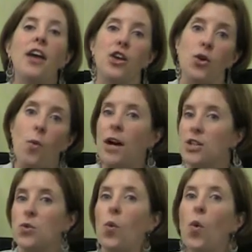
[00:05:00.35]
You want
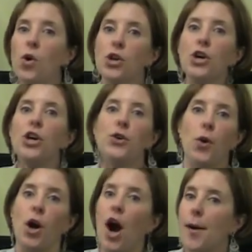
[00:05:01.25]
to order
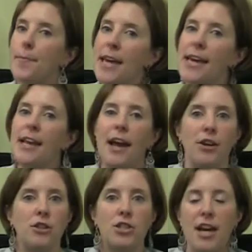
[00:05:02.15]
your carpet and
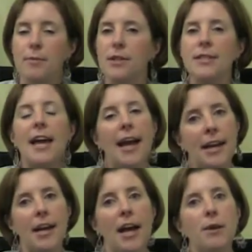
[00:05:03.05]
your tables,
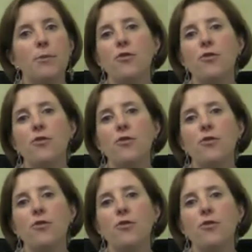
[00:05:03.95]
any kind of booth